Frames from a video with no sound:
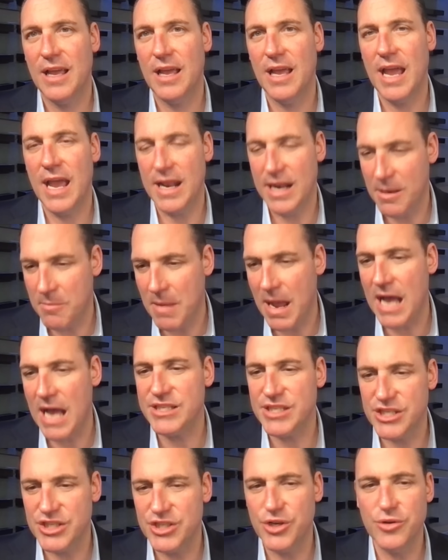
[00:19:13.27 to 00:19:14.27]
And
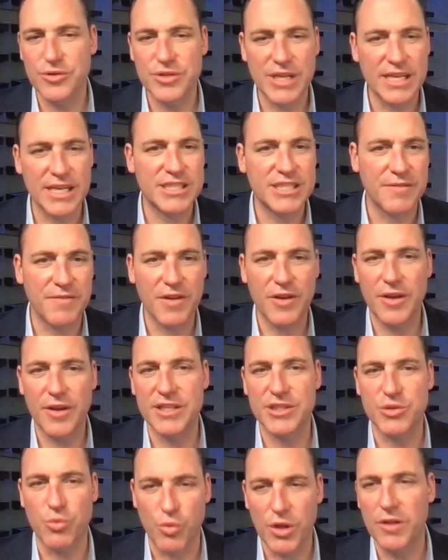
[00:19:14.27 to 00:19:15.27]
Hamas is using
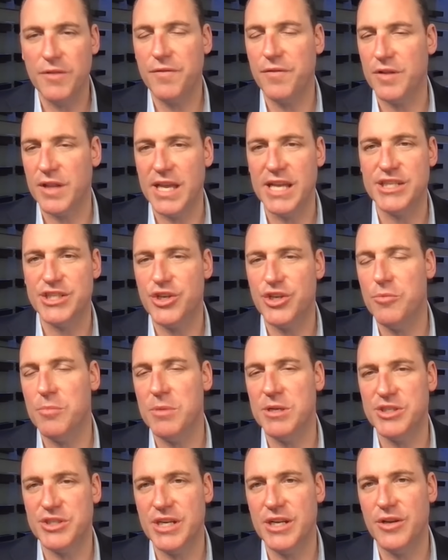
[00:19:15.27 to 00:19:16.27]
civilians willfully as
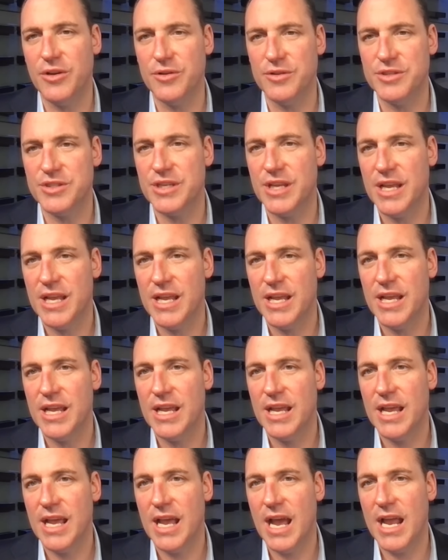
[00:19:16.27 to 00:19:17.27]
human shields.
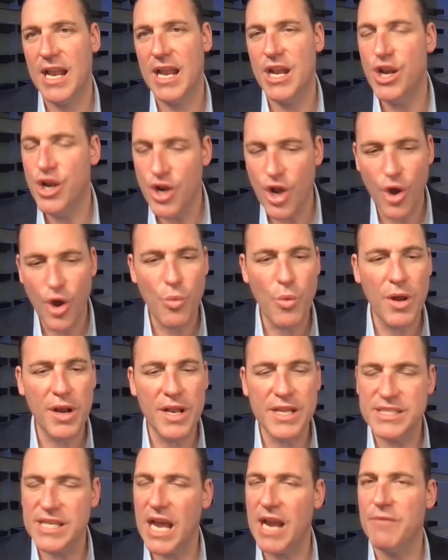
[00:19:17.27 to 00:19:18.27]
No one
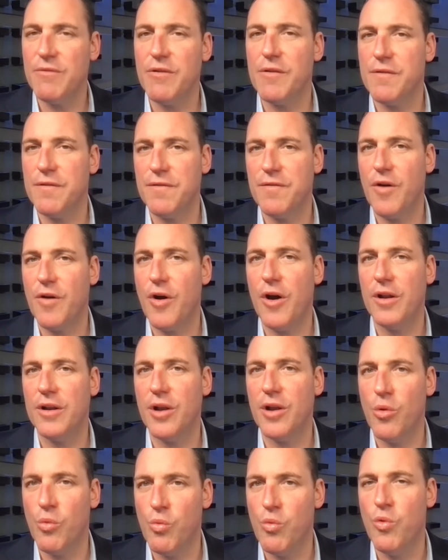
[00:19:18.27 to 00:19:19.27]
has ever fought
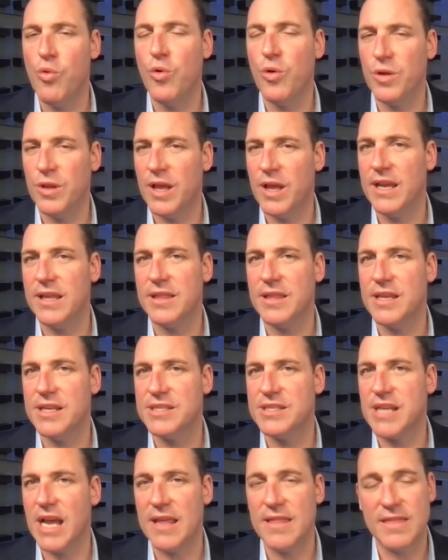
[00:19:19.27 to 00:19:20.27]
a war like
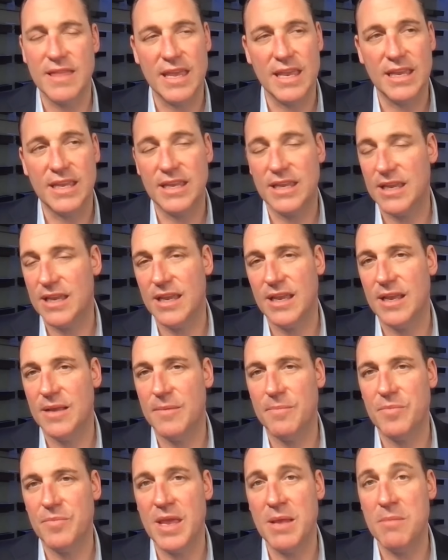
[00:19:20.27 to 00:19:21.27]
this, I think,
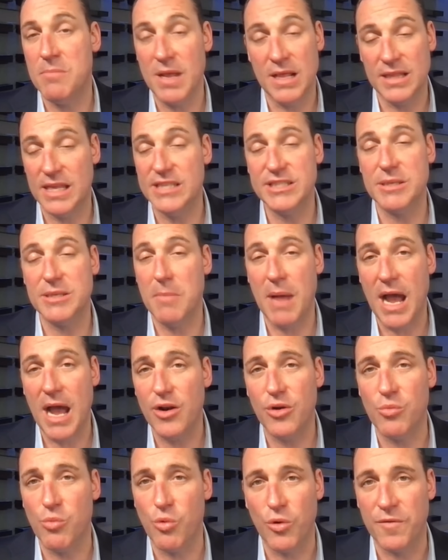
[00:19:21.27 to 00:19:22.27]
in at least a
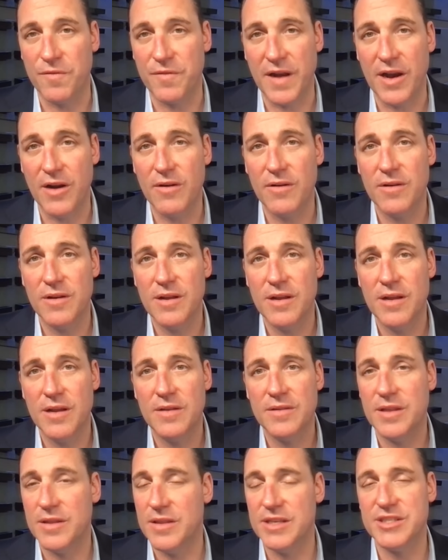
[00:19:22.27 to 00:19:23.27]
modern warfare,
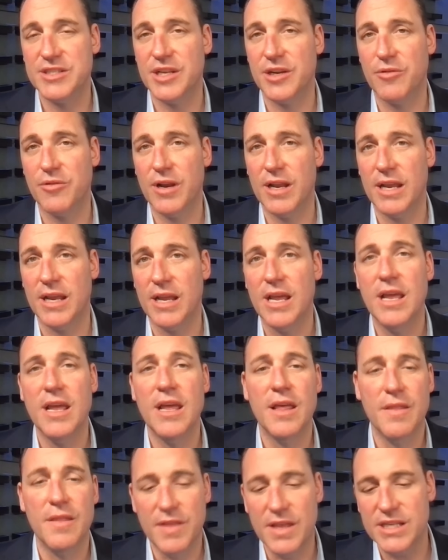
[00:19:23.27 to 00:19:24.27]
to this degree.
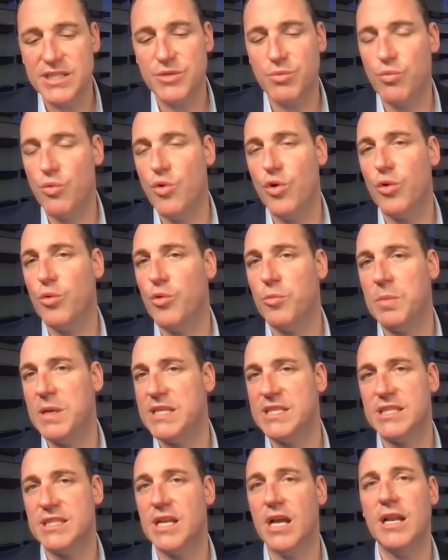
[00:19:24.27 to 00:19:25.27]
This war will be
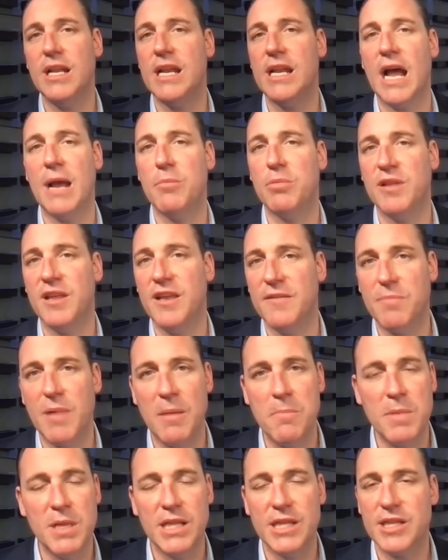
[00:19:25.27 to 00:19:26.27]
studied, I believe, by
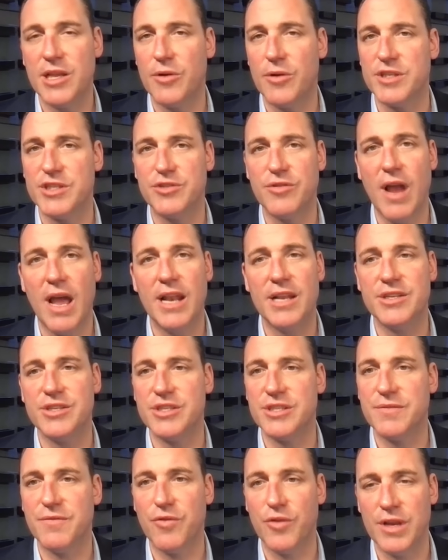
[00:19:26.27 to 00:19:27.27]
military
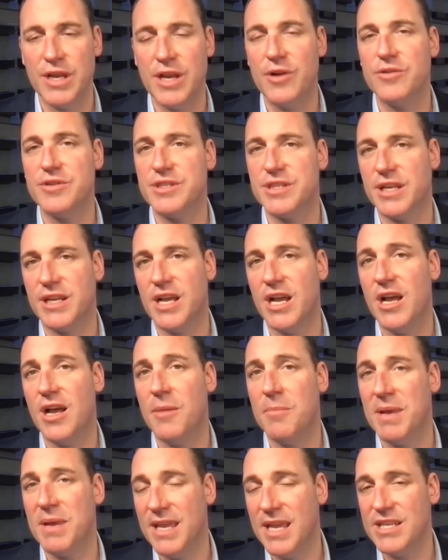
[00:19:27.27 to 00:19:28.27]
strategists for years to
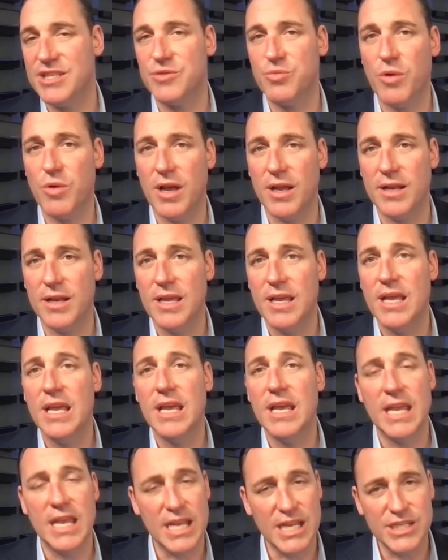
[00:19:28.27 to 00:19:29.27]
come. And guess what?
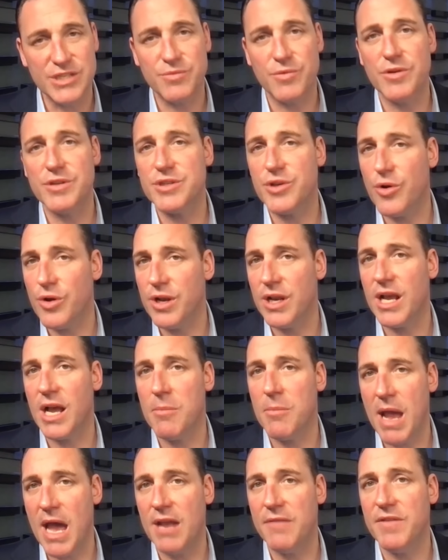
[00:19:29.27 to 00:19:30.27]
Israel is going to
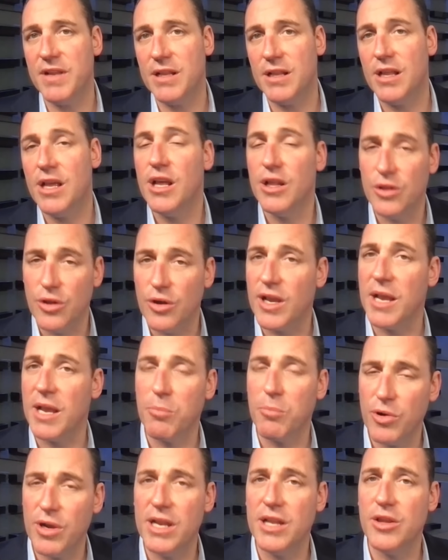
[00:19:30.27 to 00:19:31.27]
come out of it looking
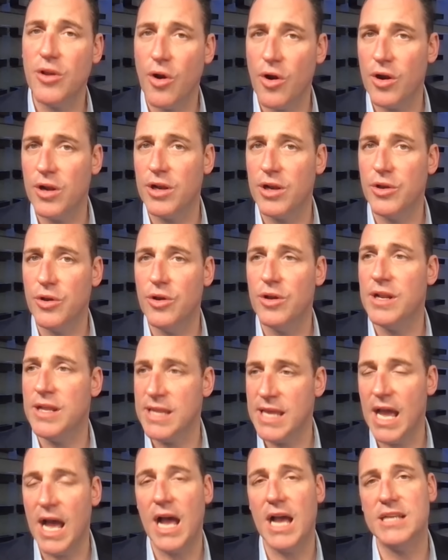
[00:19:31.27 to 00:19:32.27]
pretty darn good in
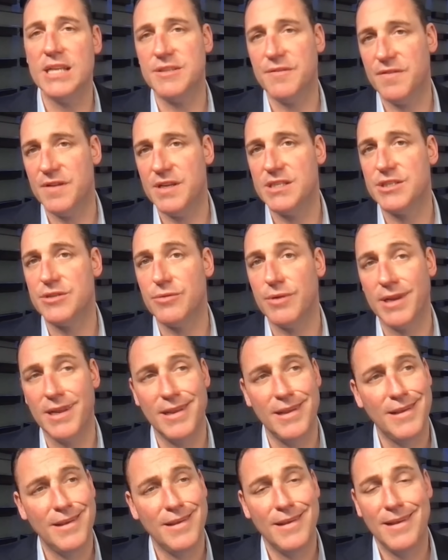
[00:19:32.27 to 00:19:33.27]
the eyes of history.
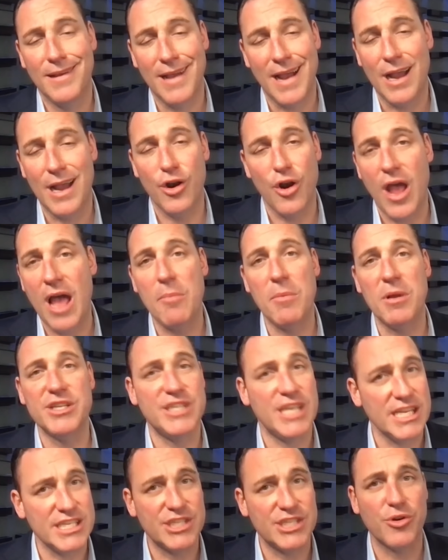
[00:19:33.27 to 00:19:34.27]
I don't know how much
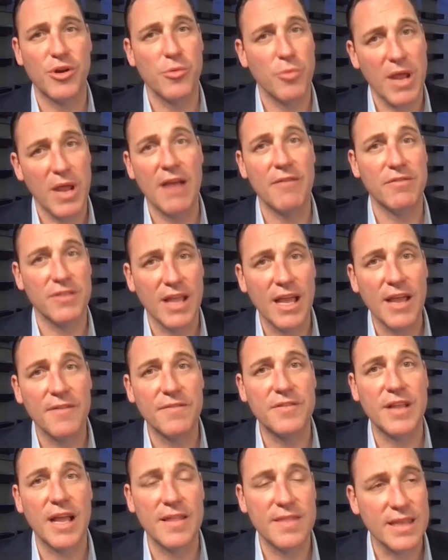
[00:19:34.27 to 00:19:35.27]
history we have
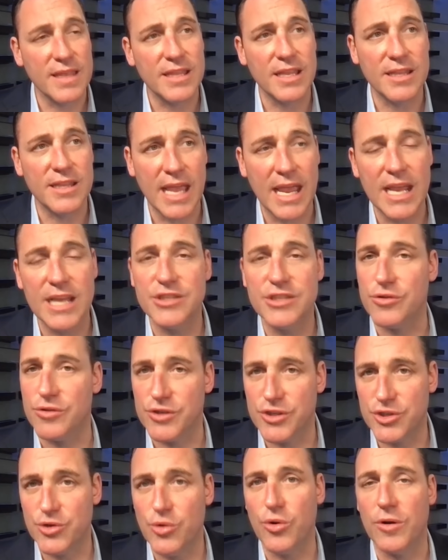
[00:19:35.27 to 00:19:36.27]
left. I think the days are
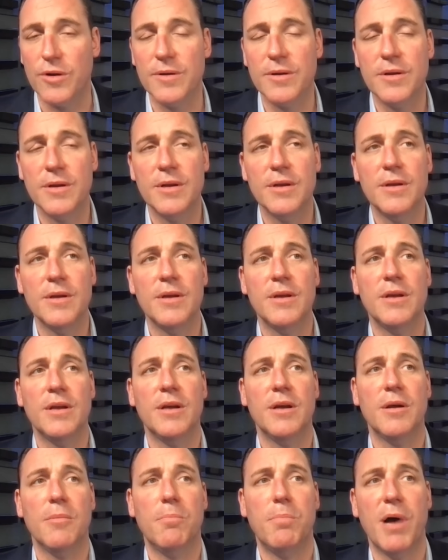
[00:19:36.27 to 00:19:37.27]
short.
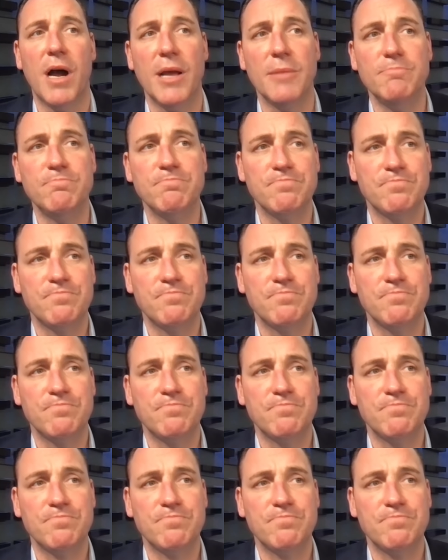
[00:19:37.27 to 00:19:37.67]
But